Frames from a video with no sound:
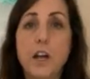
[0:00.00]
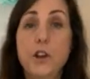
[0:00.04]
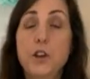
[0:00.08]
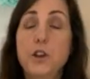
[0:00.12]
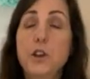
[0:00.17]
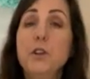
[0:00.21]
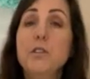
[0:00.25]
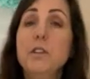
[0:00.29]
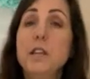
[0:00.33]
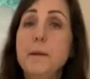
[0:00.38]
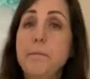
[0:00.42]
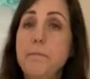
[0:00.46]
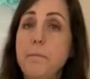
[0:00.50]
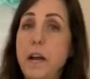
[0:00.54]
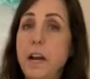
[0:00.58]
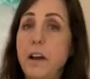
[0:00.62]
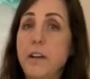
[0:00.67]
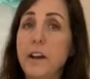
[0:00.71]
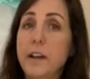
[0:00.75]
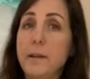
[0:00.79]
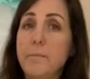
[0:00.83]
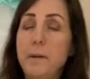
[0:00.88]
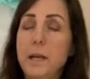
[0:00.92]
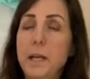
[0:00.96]
newly
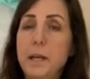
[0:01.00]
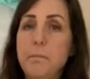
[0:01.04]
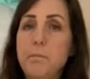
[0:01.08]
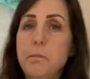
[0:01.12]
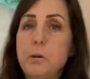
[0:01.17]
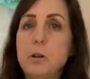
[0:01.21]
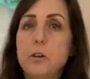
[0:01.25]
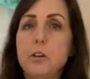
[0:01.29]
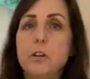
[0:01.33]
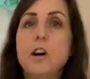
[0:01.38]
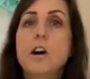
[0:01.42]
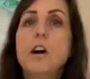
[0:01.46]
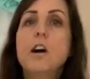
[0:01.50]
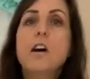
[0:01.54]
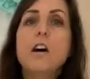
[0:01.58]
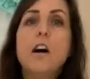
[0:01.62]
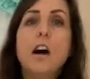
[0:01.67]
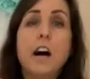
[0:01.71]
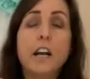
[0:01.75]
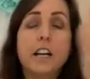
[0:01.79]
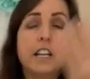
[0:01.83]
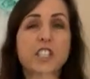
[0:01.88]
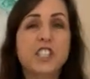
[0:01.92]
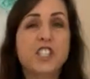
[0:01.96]
married people
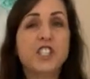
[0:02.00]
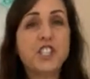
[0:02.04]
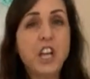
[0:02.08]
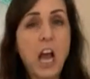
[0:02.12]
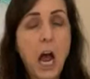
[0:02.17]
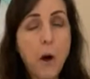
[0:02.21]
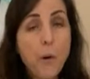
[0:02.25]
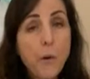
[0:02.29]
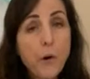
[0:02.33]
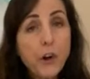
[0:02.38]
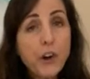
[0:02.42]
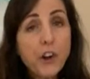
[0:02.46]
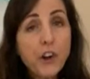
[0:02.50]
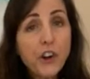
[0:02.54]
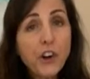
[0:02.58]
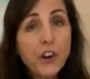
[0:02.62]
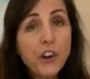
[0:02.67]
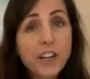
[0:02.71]
on a shower